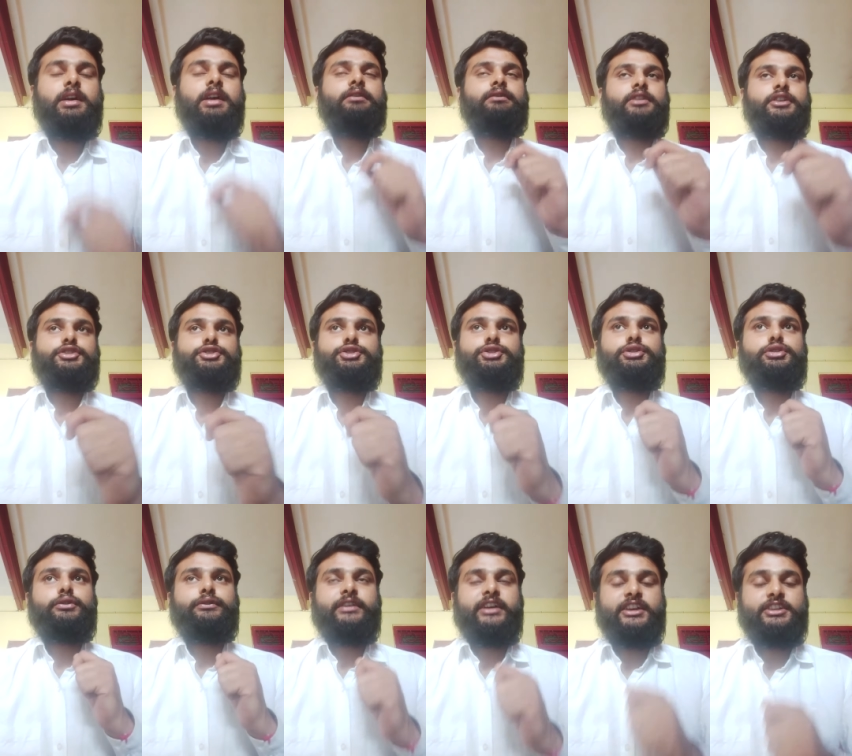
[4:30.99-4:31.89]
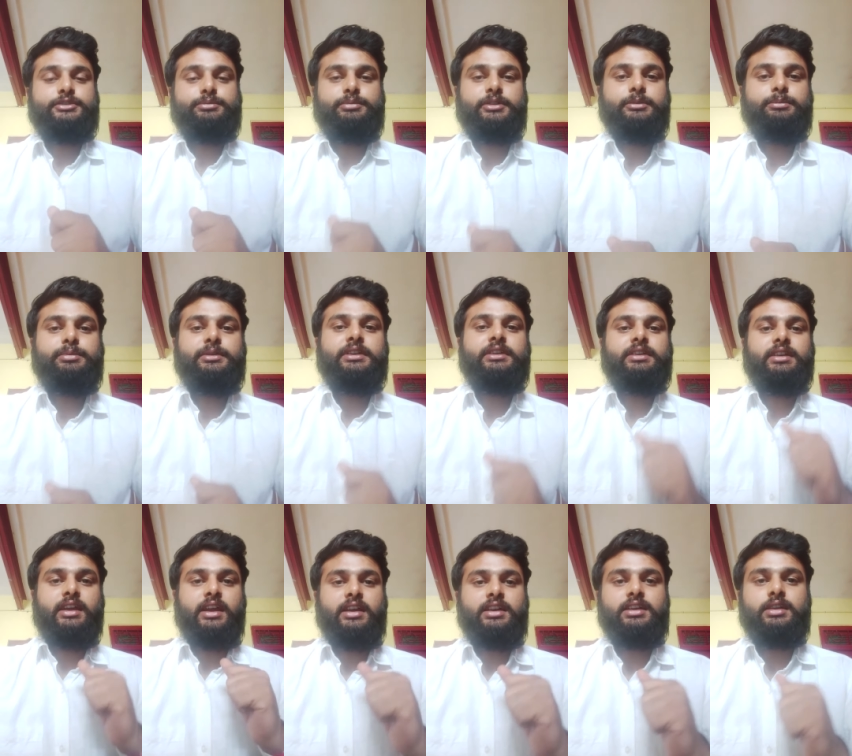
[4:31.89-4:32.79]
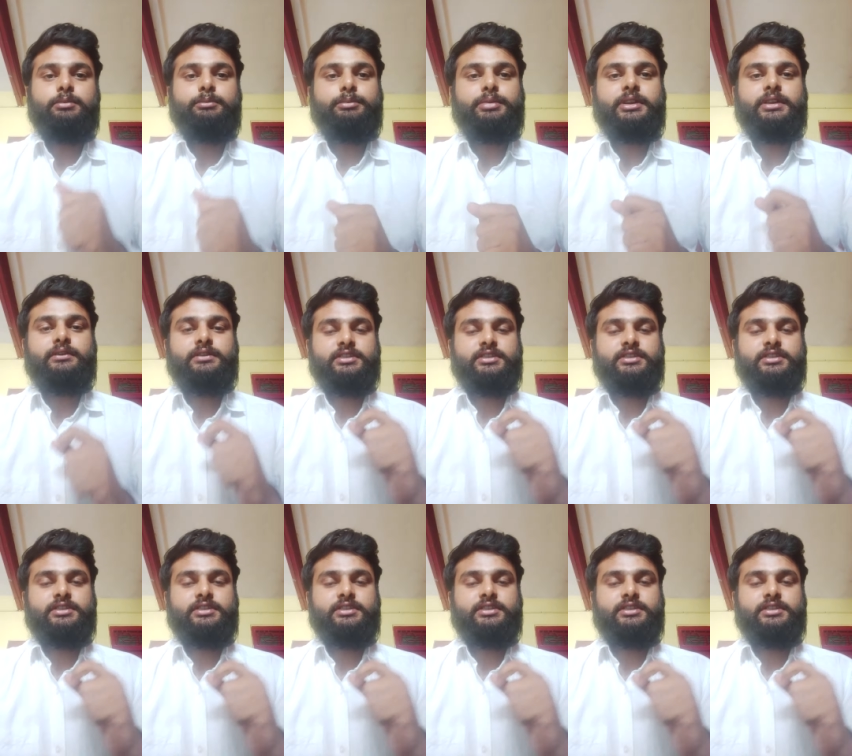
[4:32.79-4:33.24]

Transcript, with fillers: by virtue of SBP and Company